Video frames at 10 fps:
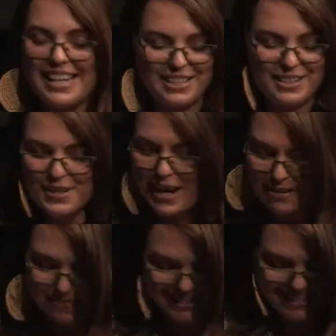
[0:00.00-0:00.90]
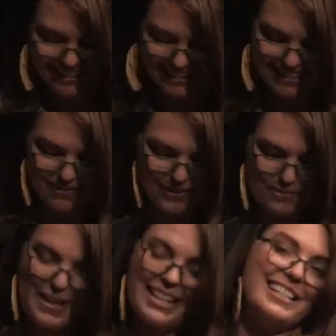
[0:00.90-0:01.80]
incredibly talented
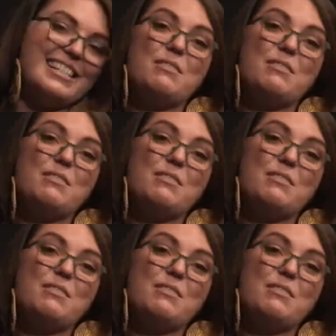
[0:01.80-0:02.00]
filmmakers